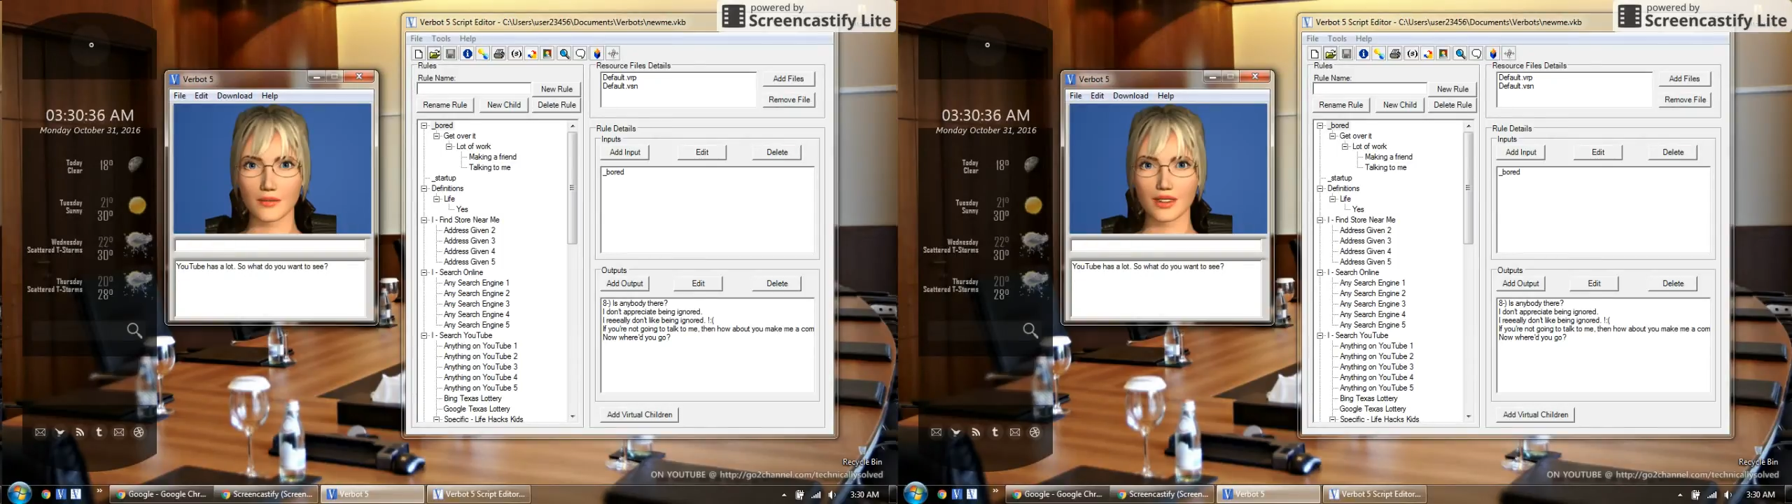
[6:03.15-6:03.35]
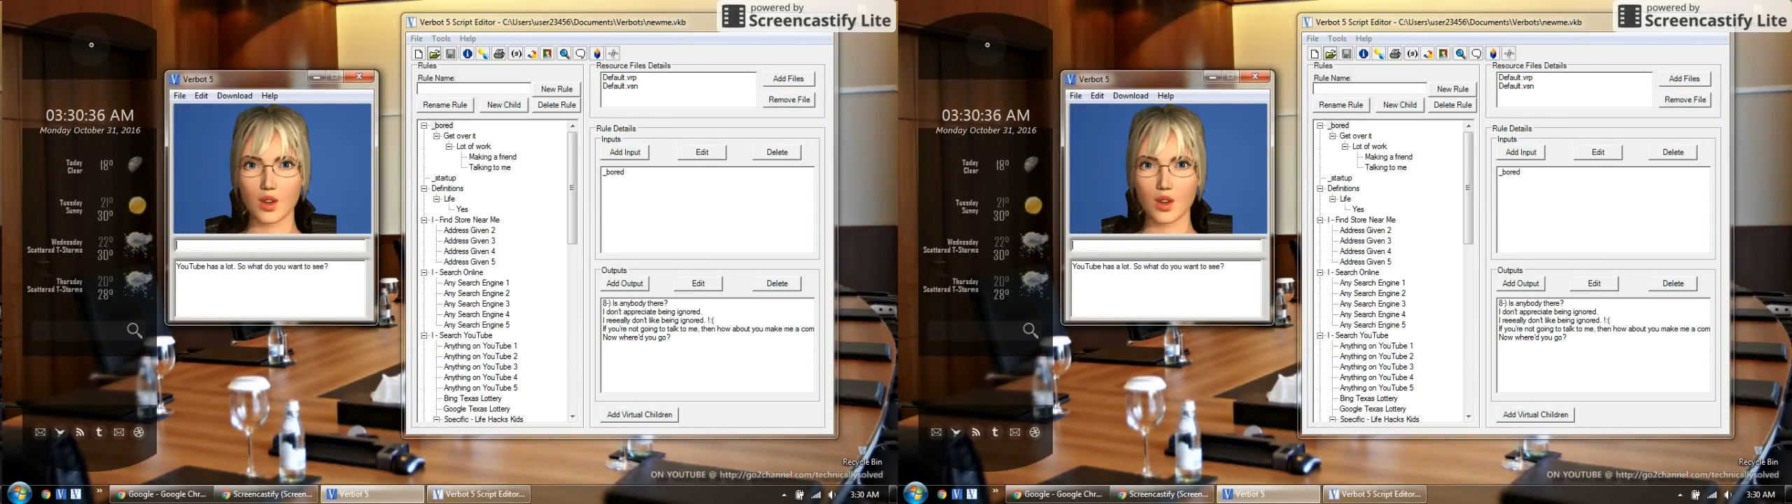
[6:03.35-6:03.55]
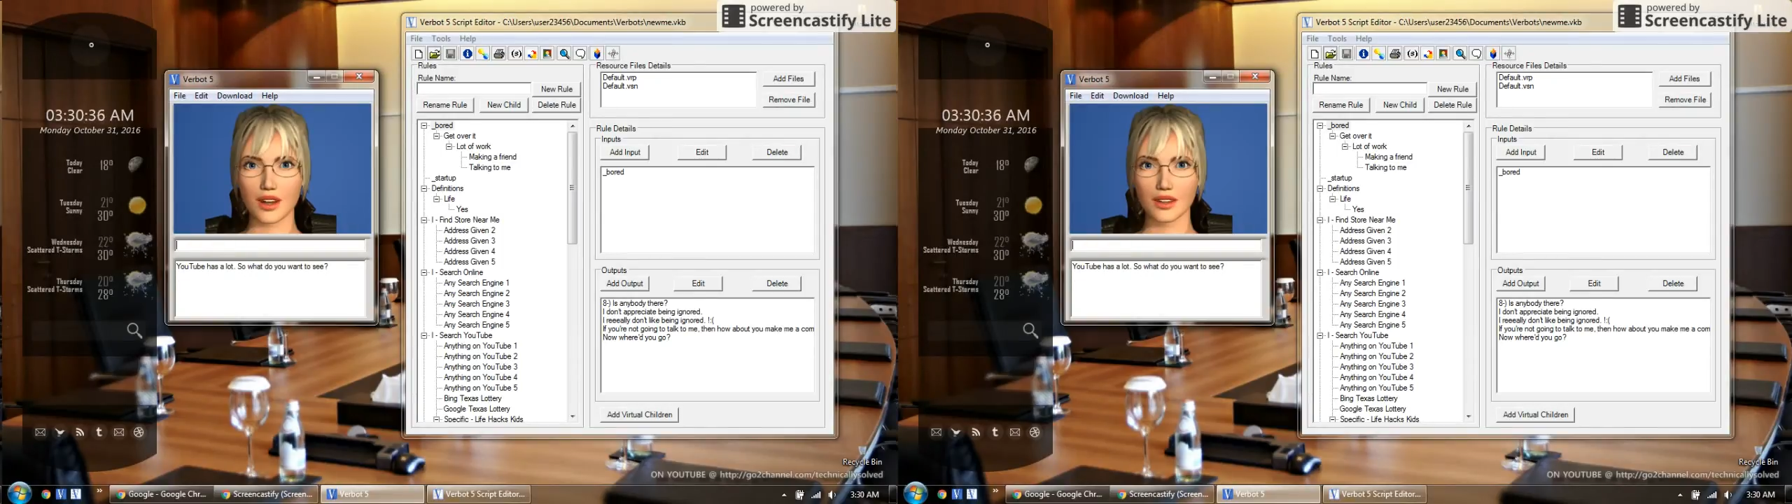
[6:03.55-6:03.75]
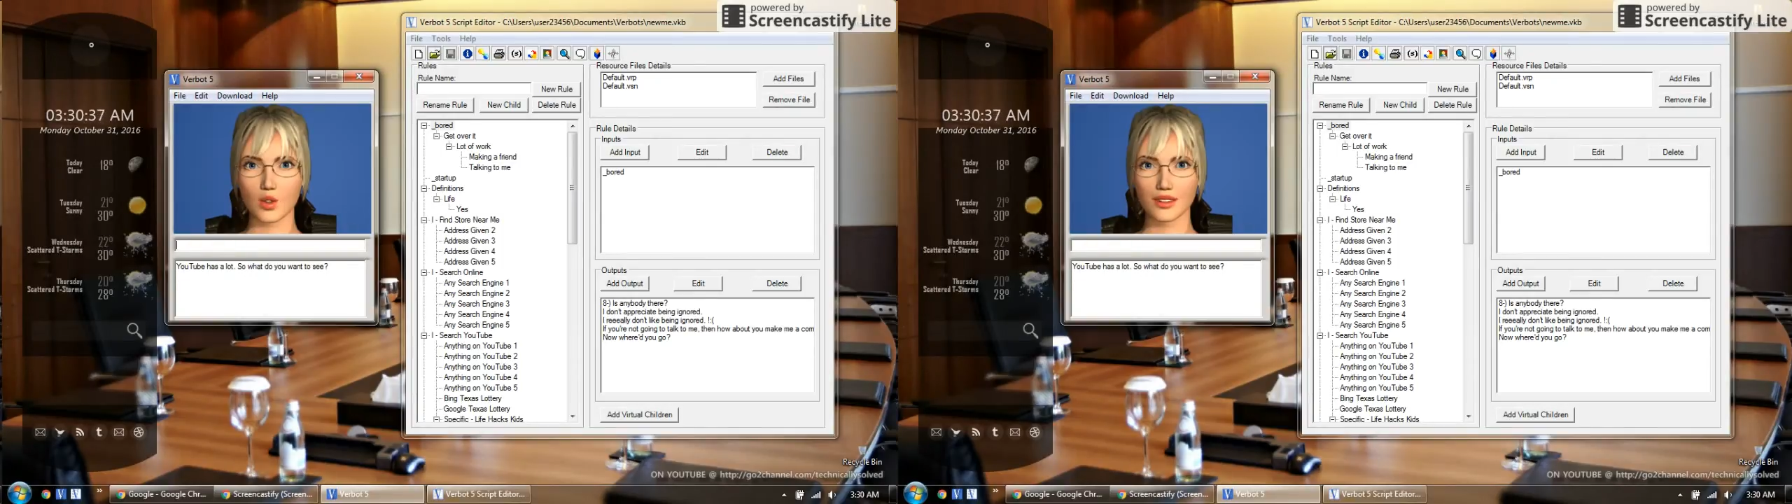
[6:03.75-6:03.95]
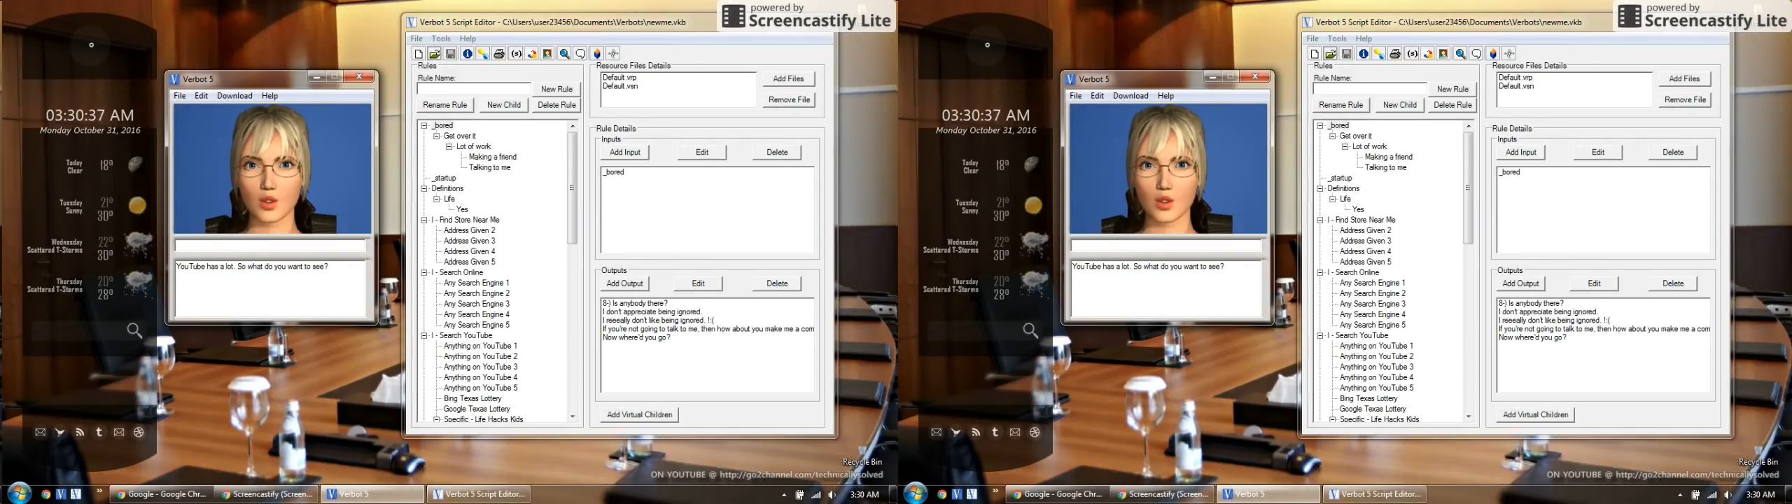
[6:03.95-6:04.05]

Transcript: so what do you want